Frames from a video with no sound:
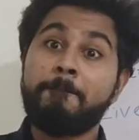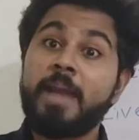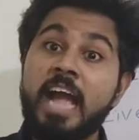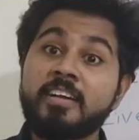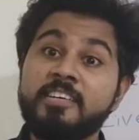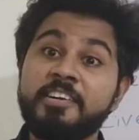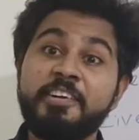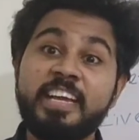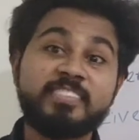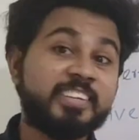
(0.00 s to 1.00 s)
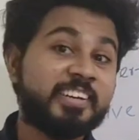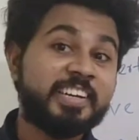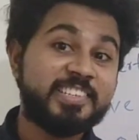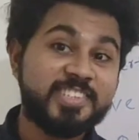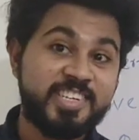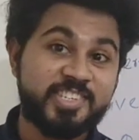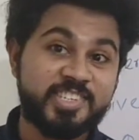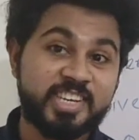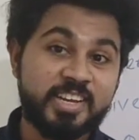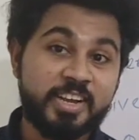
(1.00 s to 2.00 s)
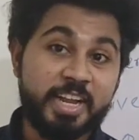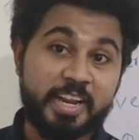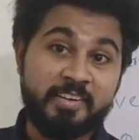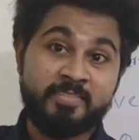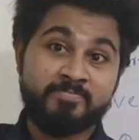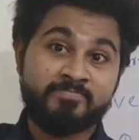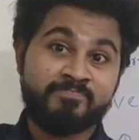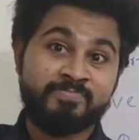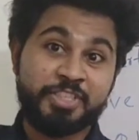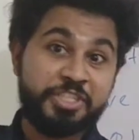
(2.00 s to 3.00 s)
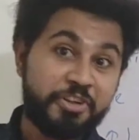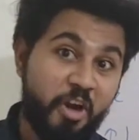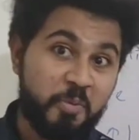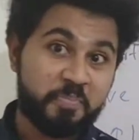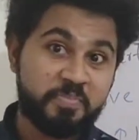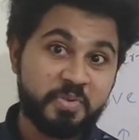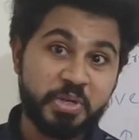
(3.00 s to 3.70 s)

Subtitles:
Black Death disease in Europe.